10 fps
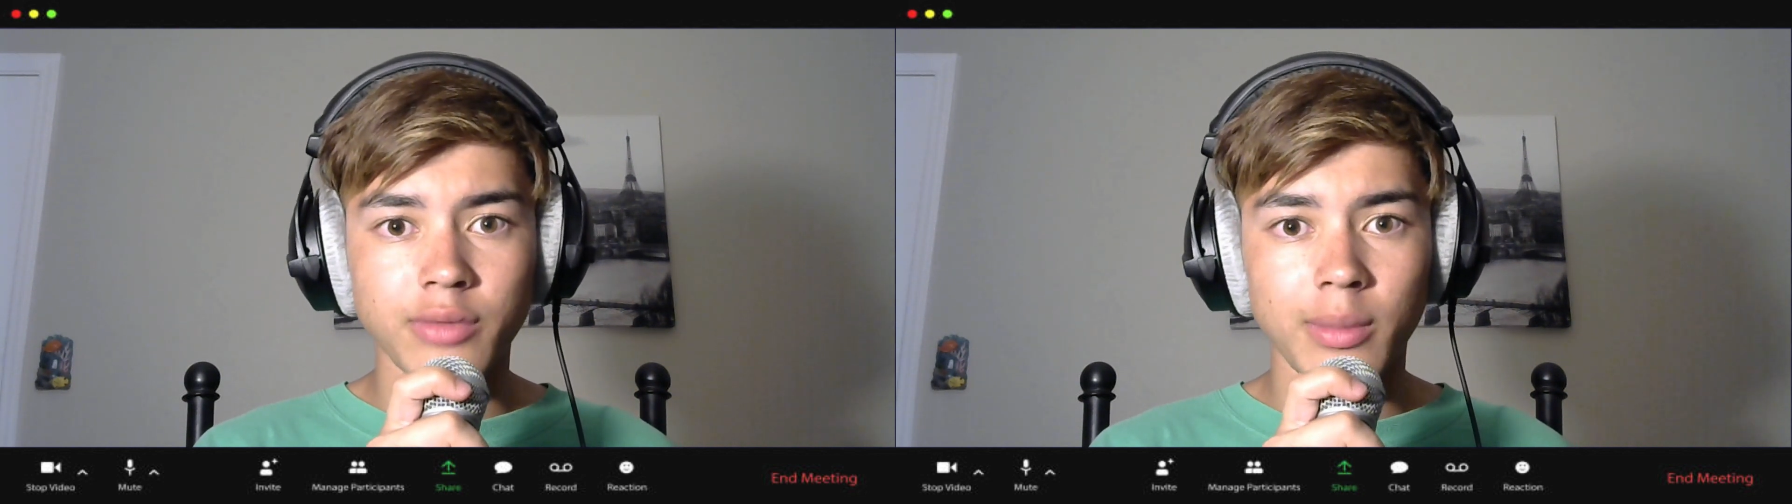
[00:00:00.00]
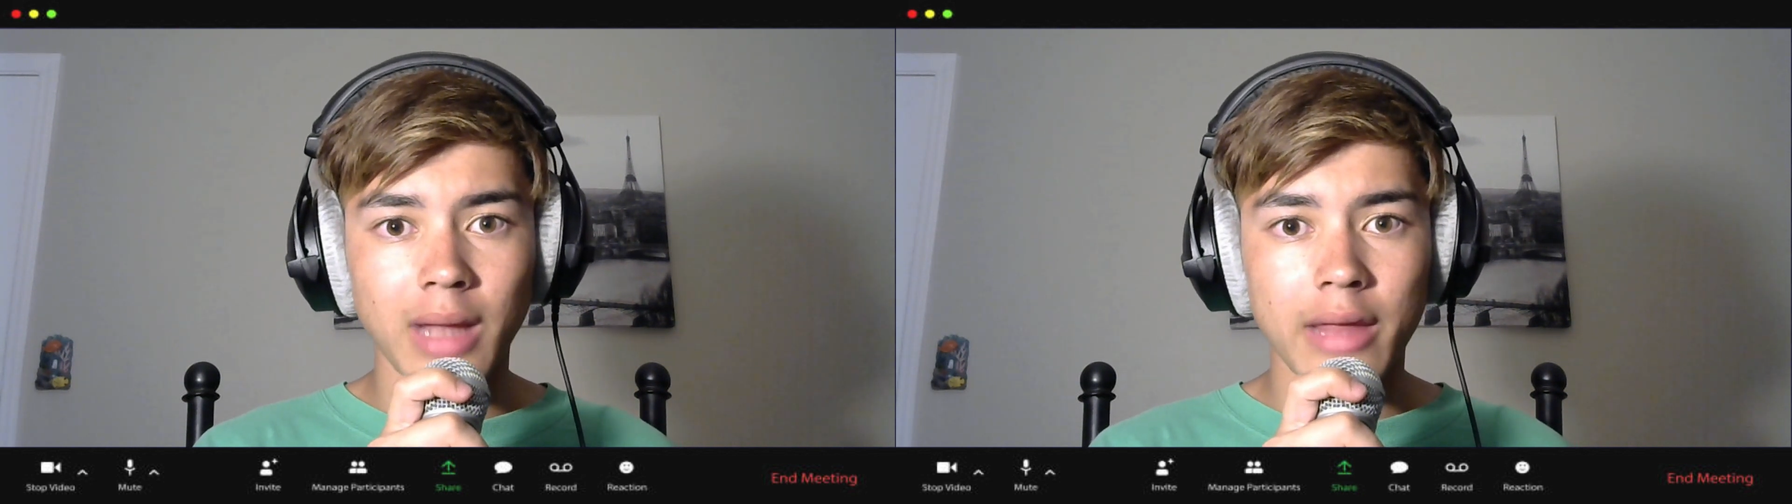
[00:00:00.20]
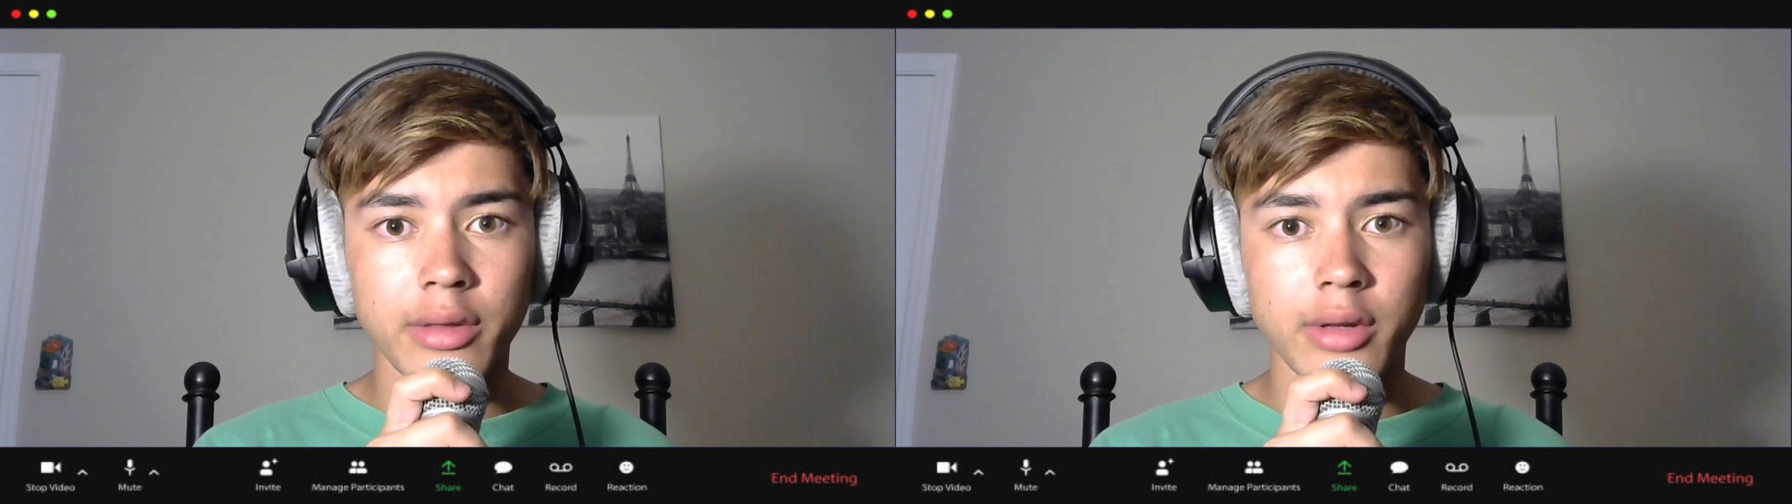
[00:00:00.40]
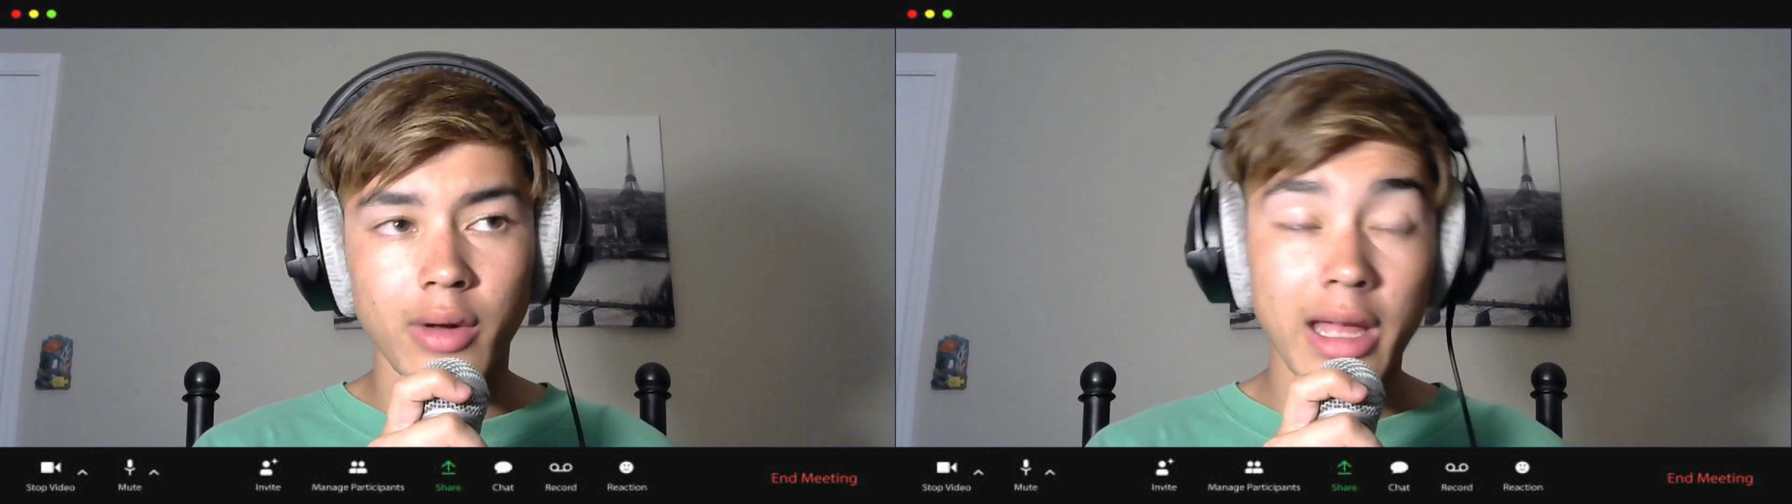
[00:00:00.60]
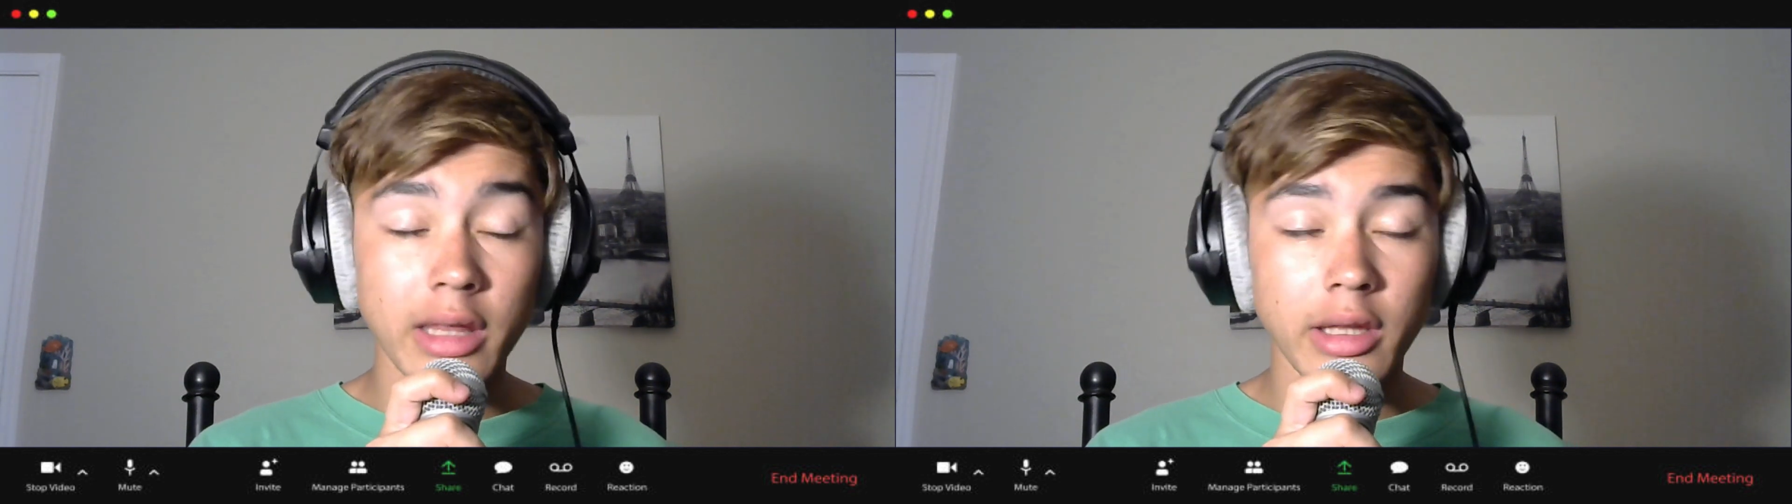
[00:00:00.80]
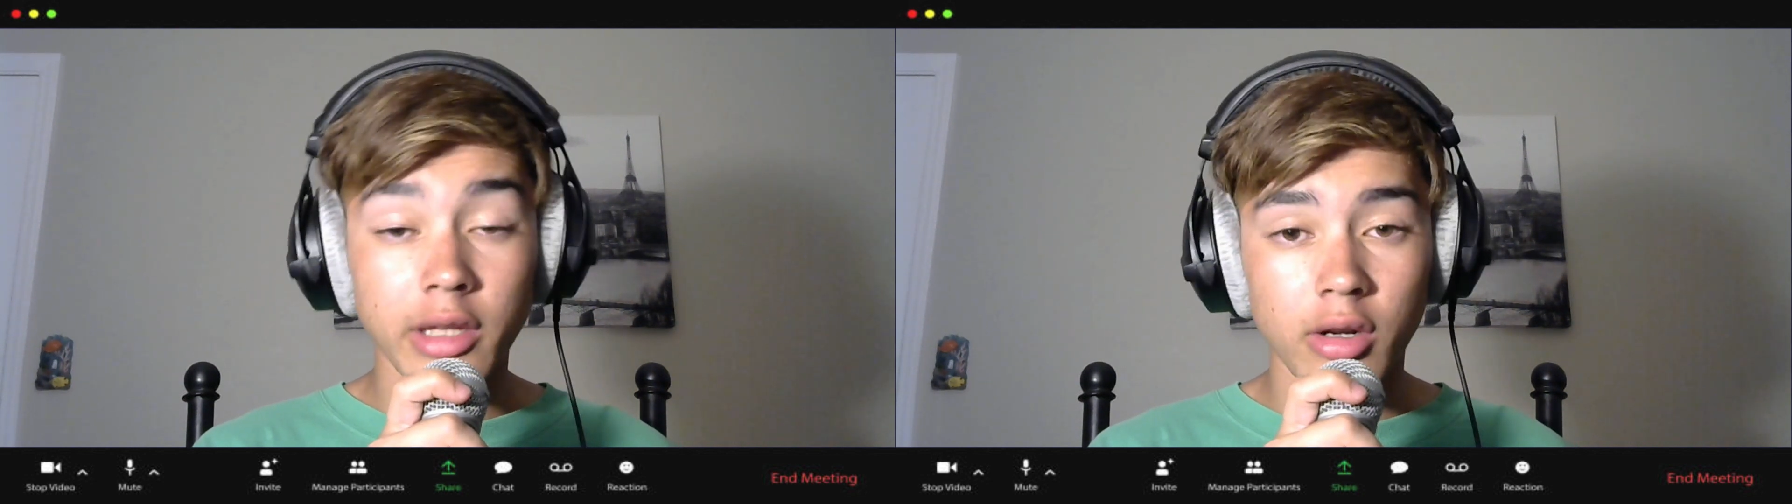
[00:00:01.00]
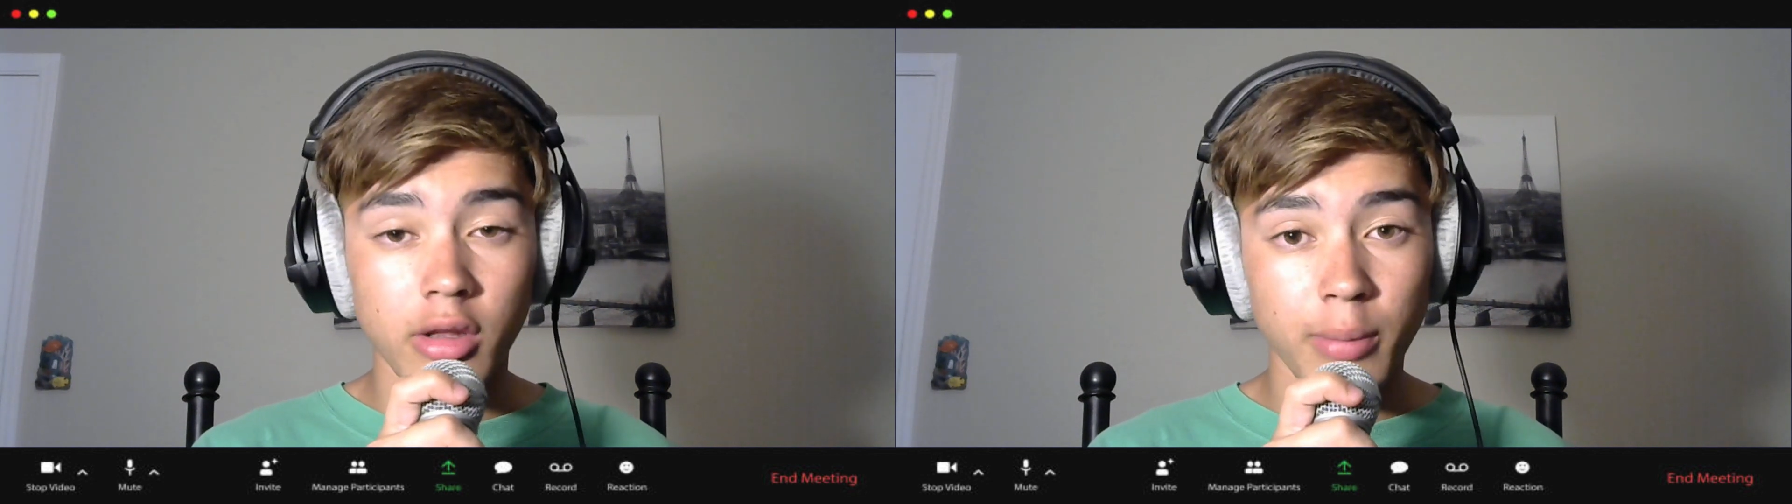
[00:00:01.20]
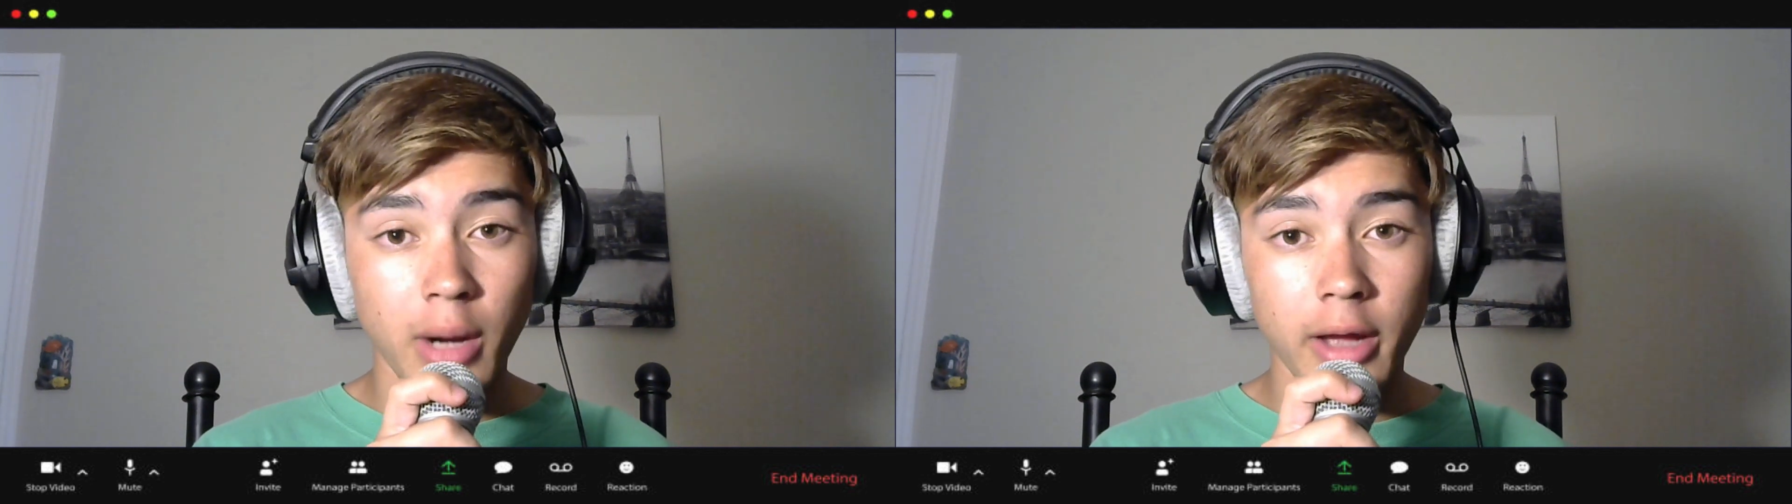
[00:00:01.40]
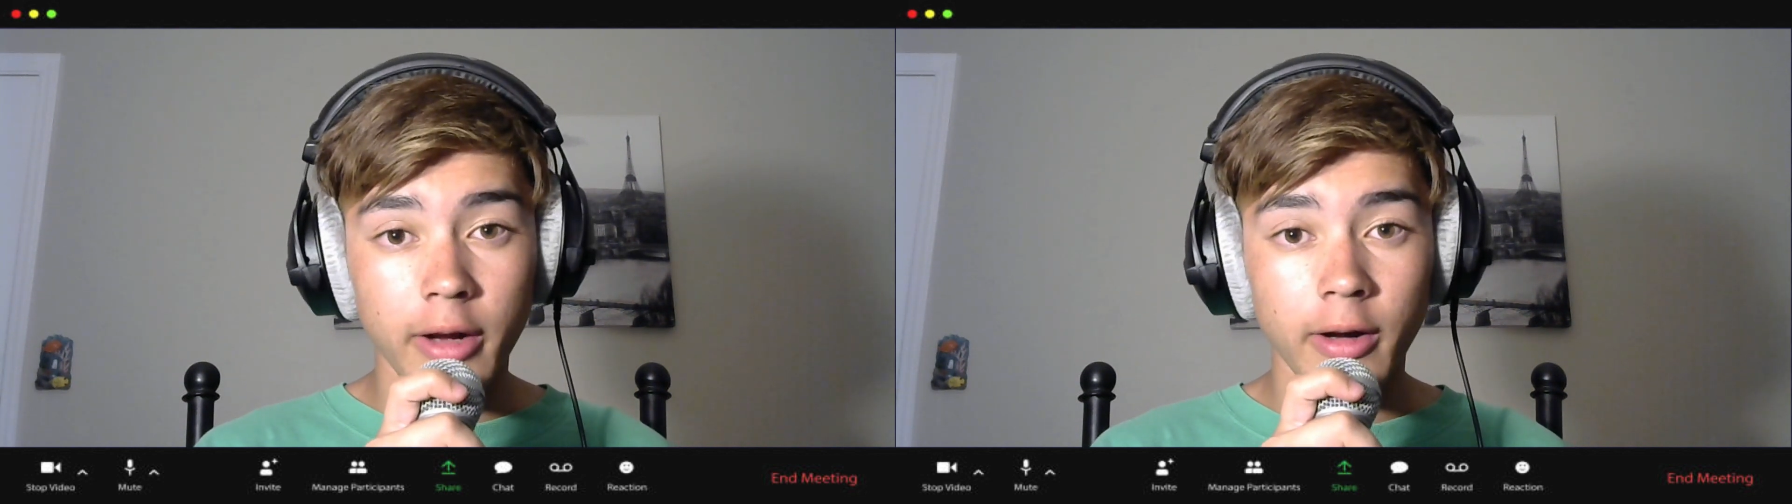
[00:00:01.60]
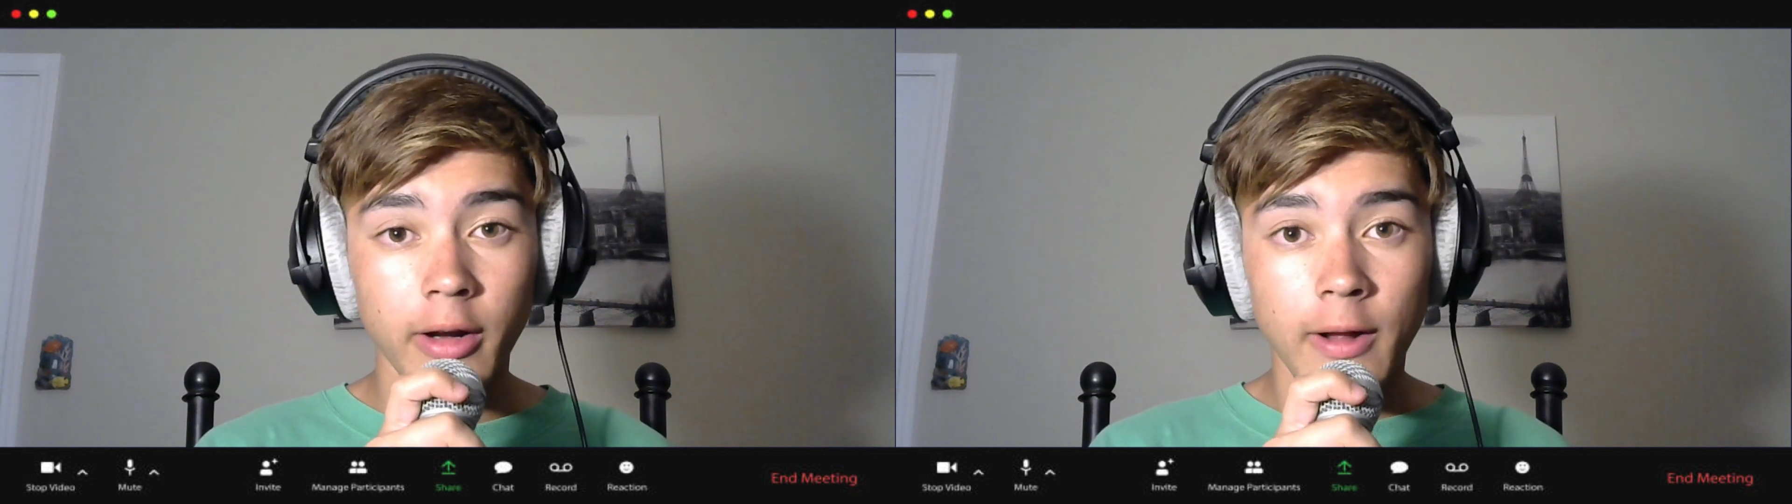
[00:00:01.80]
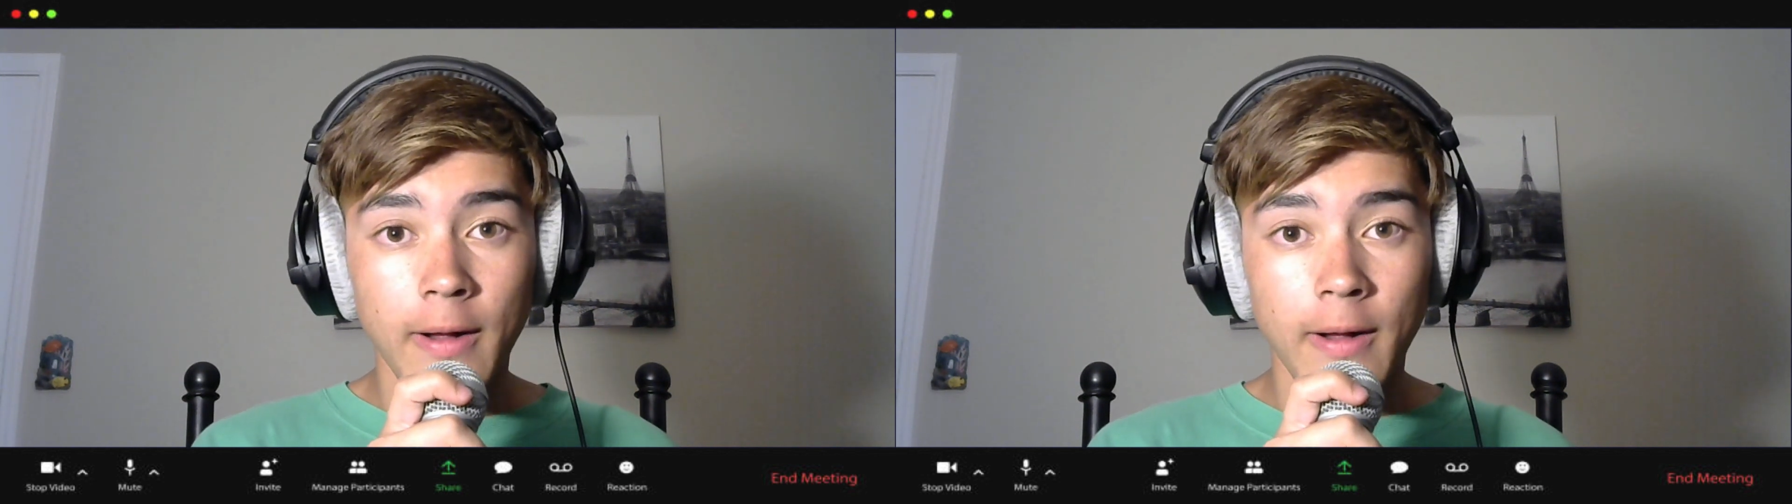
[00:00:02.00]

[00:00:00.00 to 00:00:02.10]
from last year and the years prior,